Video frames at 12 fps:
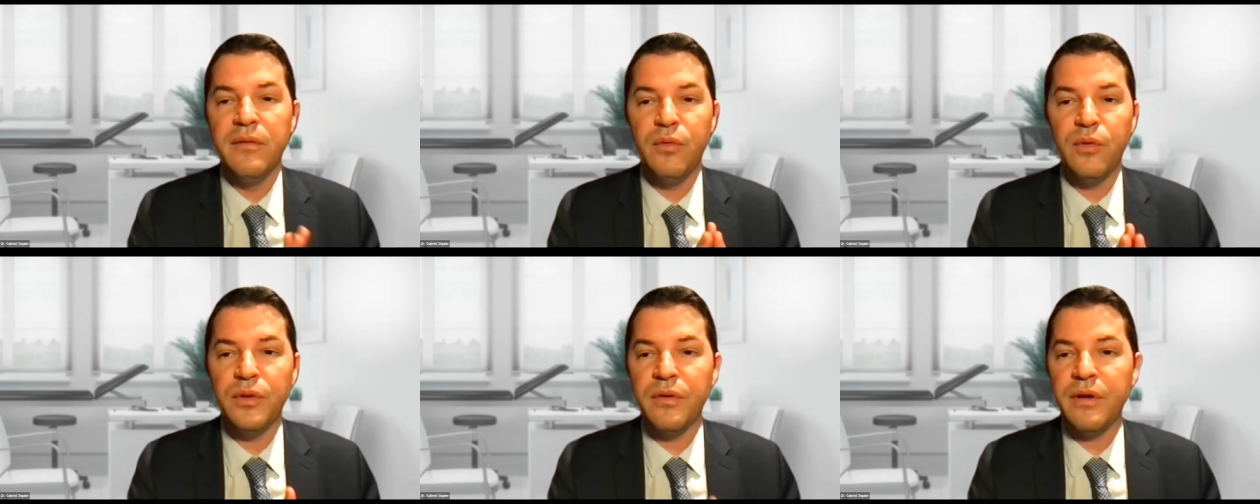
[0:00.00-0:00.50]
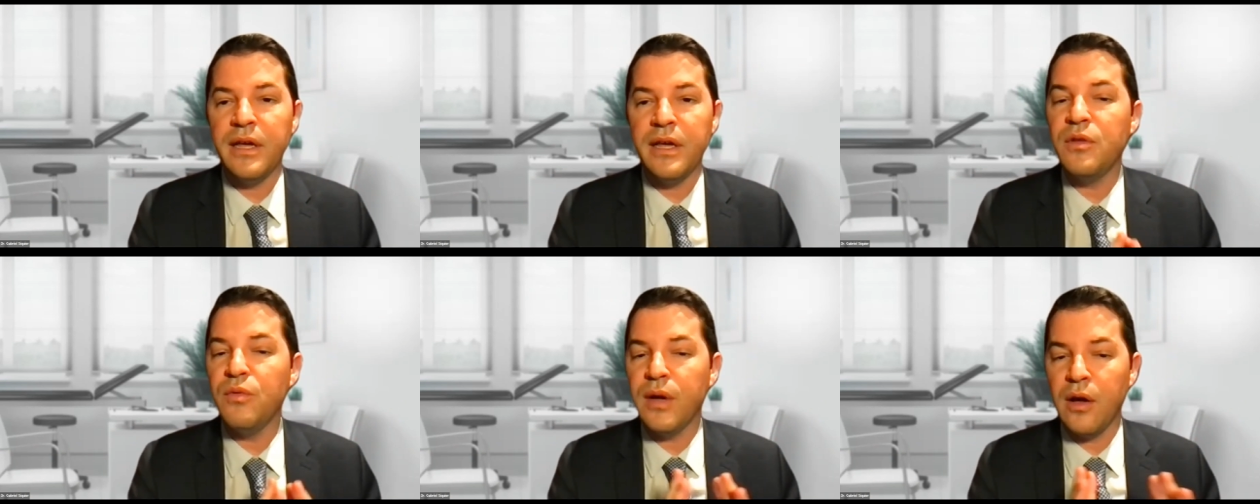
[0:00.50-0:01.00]
For the
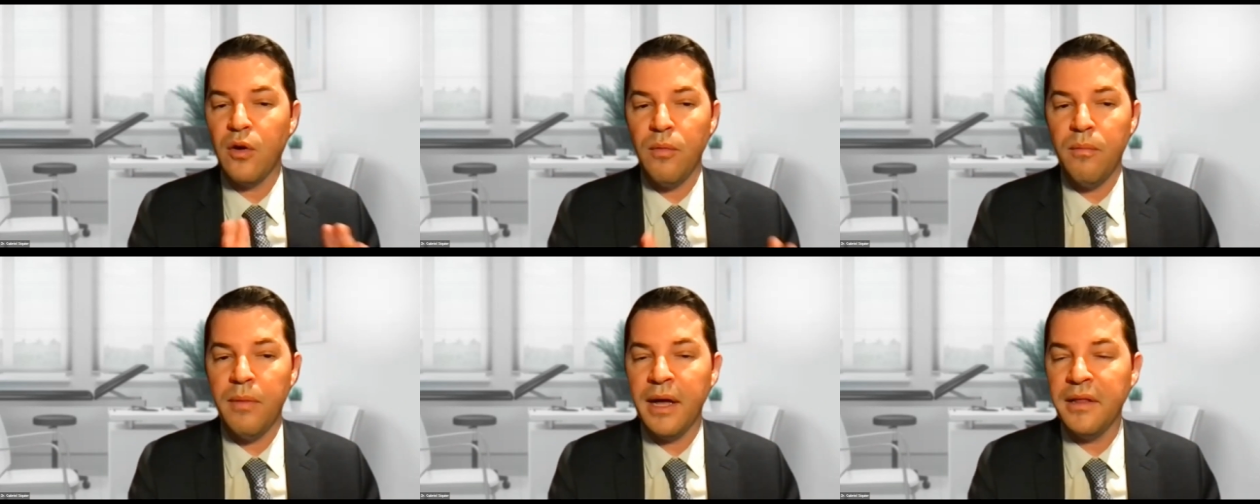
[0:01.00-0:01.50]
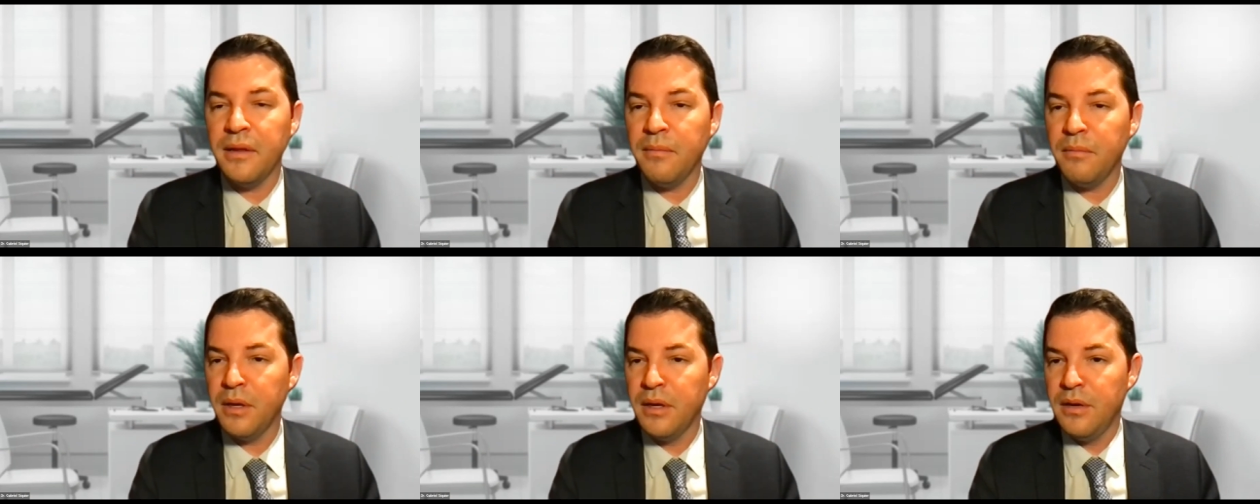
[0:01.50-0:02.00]
rest, you can combine
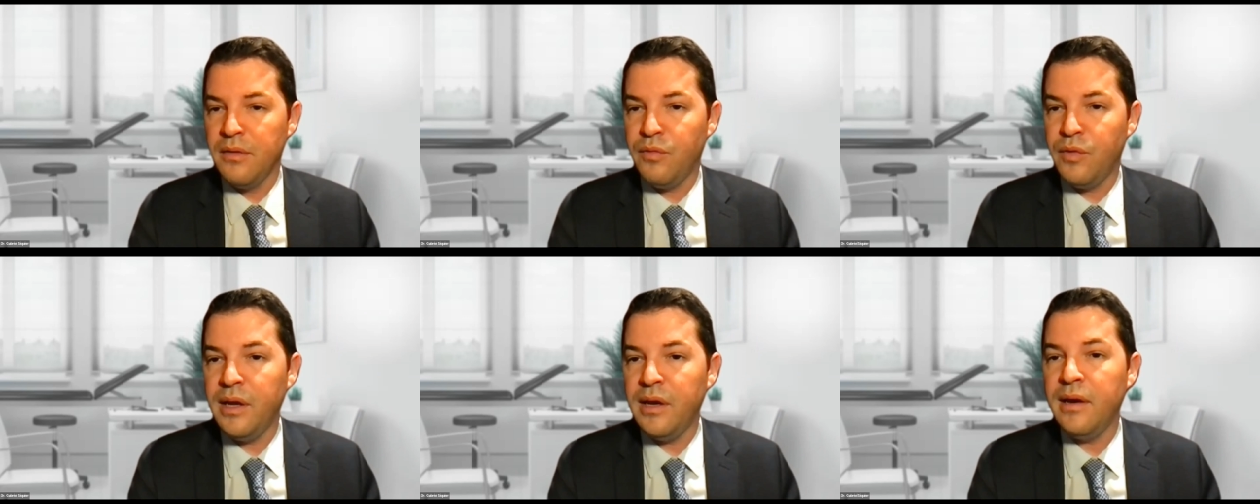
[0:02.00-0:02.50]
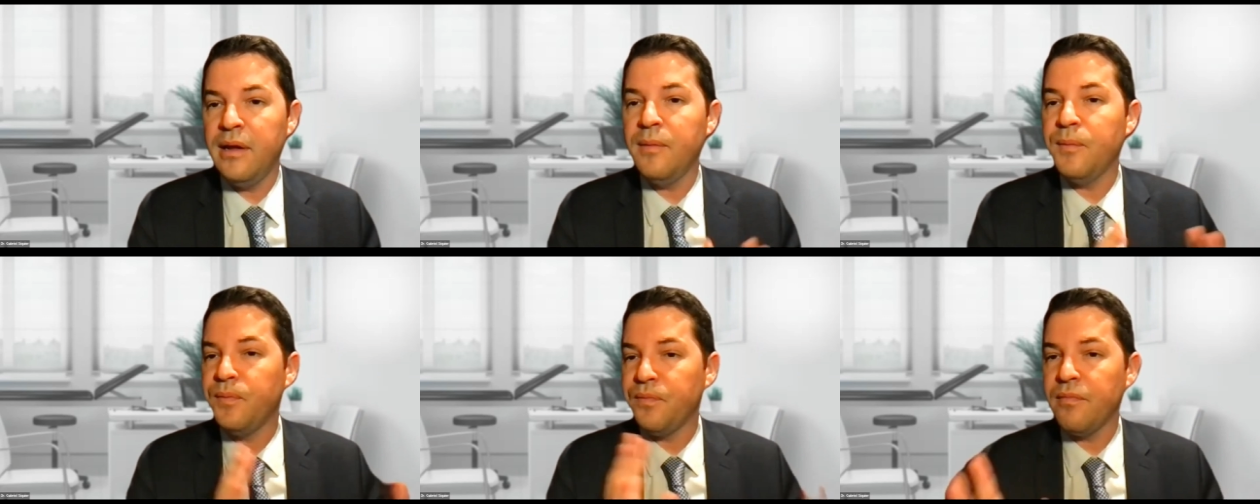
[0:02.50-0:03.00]
them
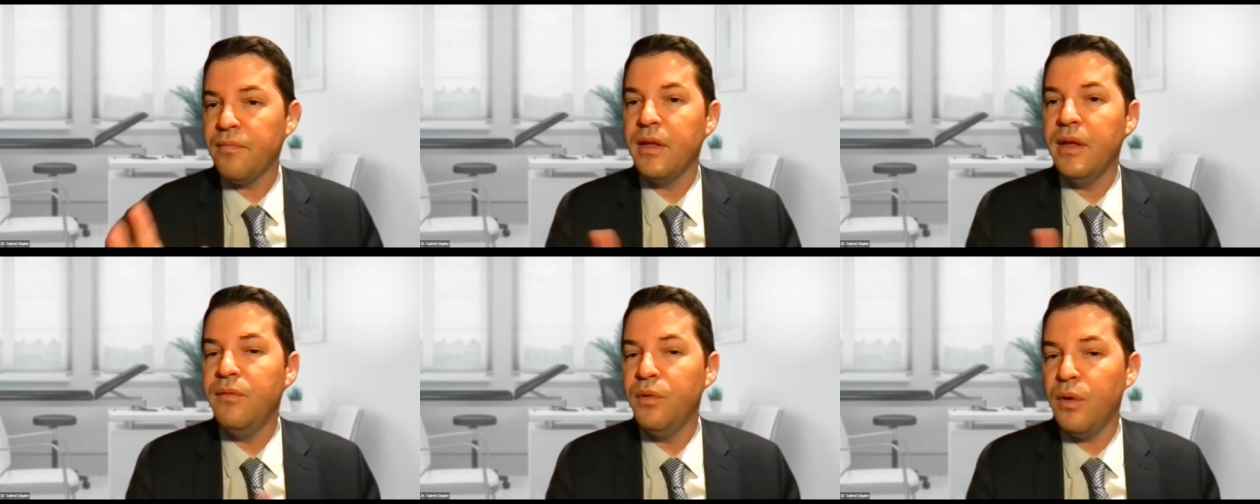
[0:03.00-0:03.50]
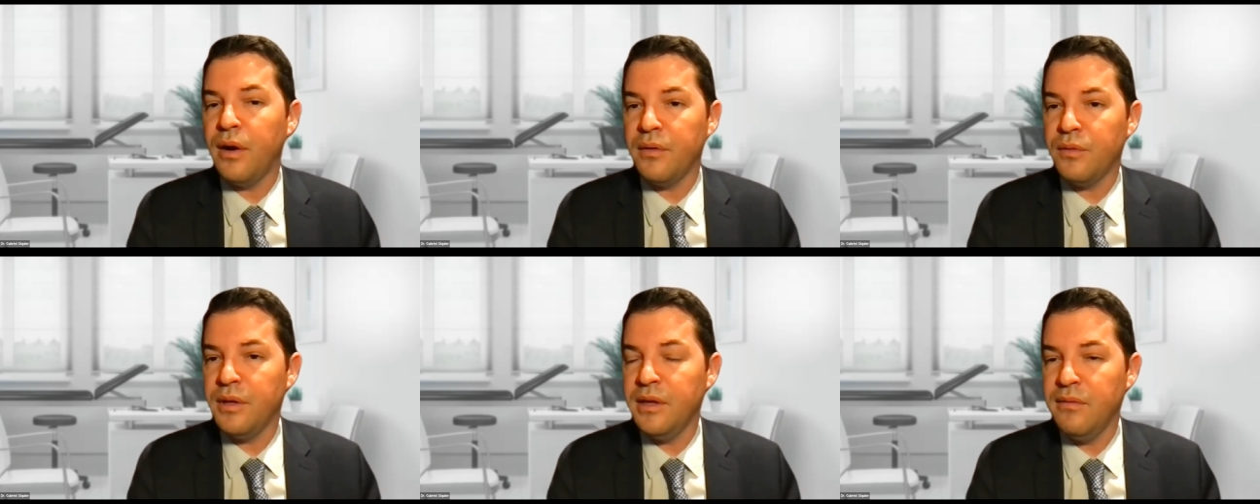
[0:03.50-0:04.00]
freely mm, if you
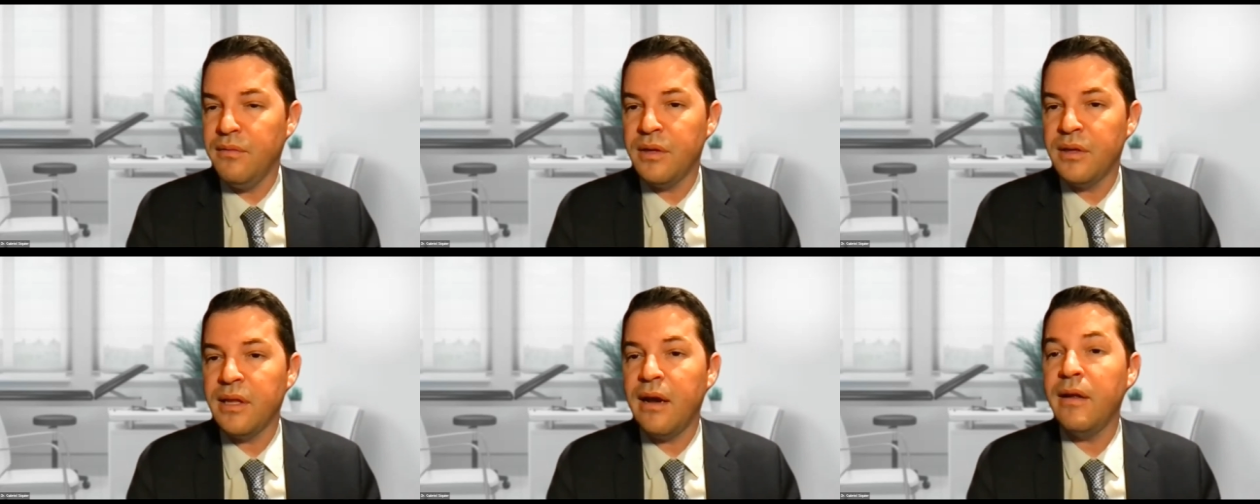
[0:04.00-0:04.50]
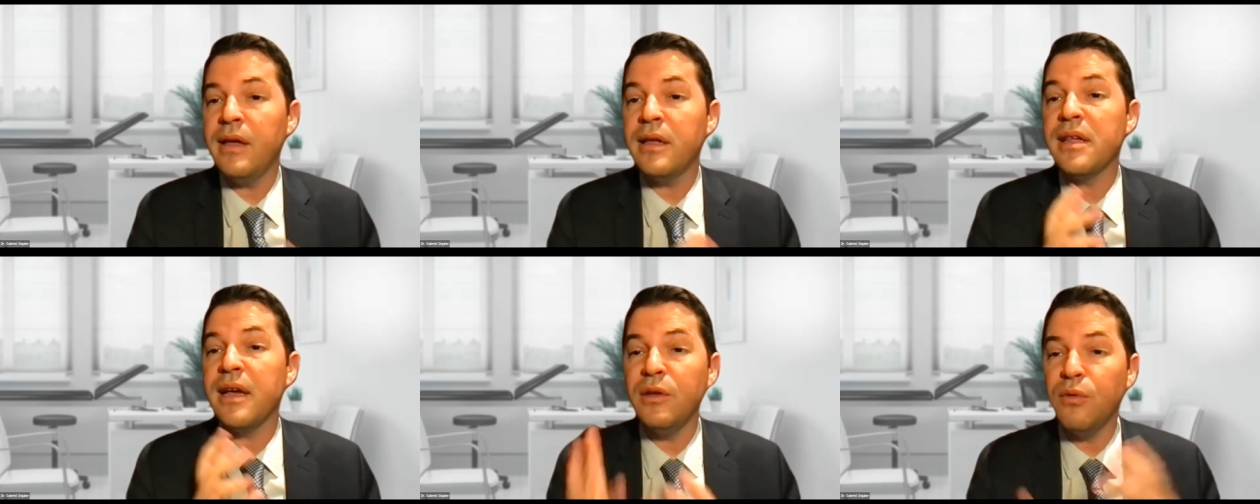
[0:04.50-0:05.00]
are in different
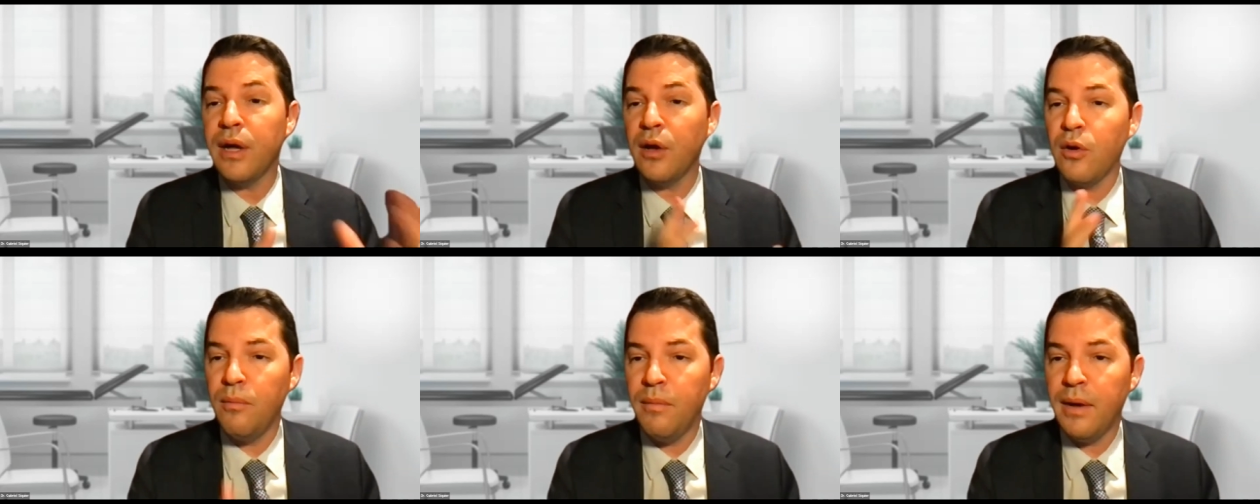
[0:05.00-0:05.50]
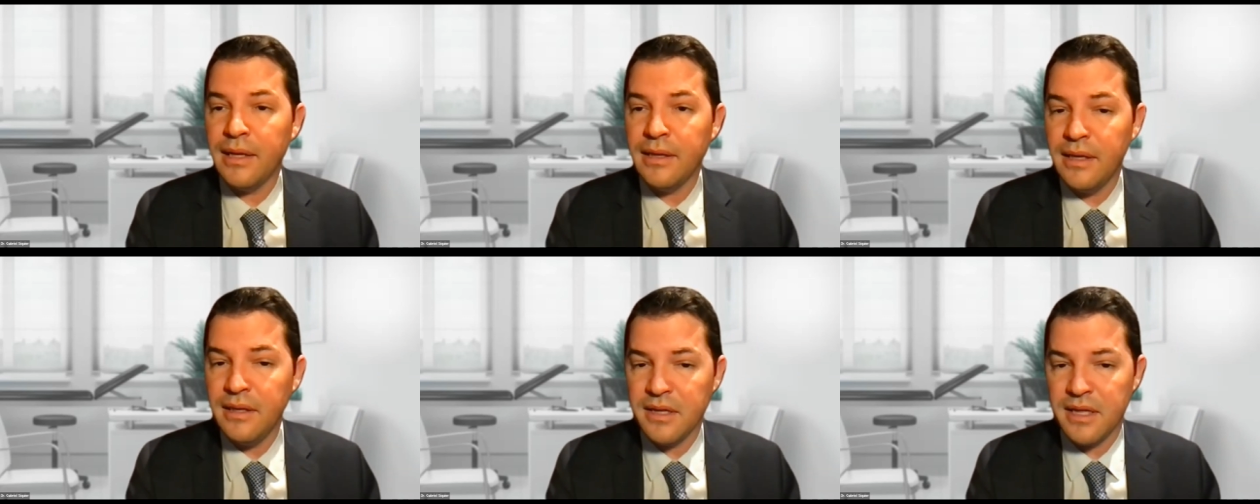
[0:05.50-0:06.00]
areas and you can combine
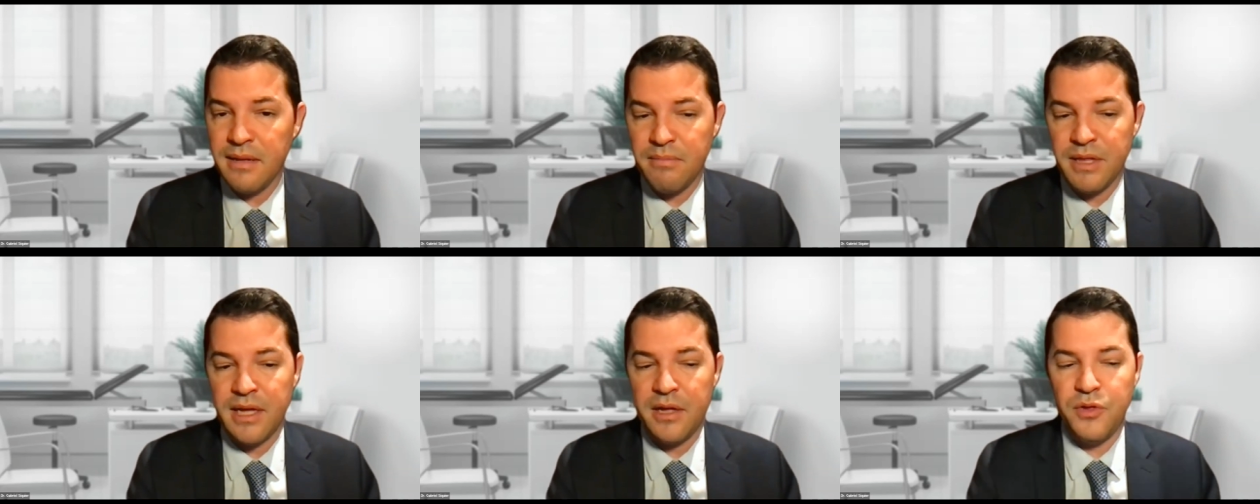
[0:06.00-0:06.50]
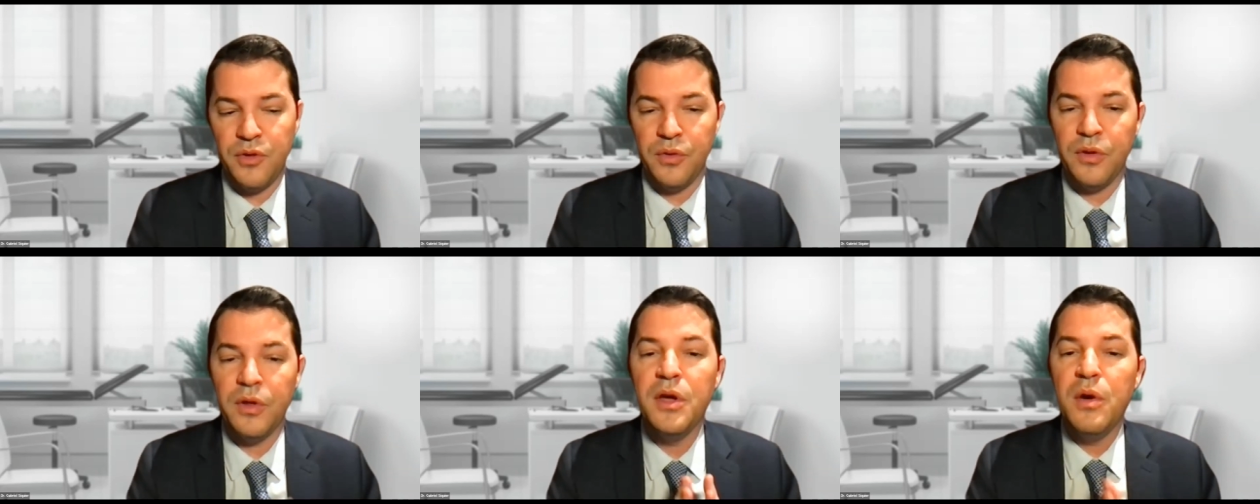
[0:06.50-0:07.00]
in the same
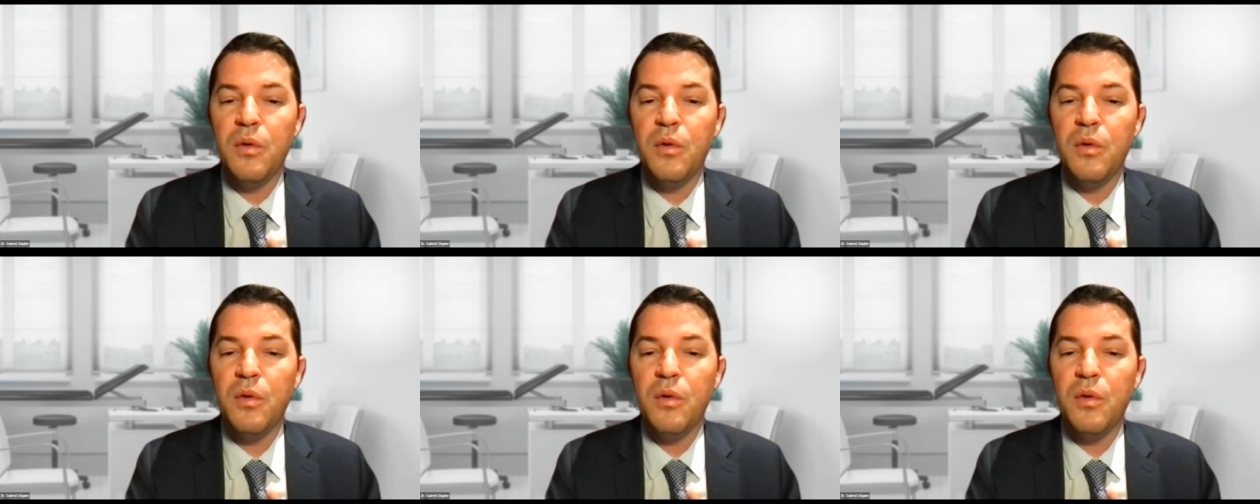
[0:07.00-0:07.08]
session.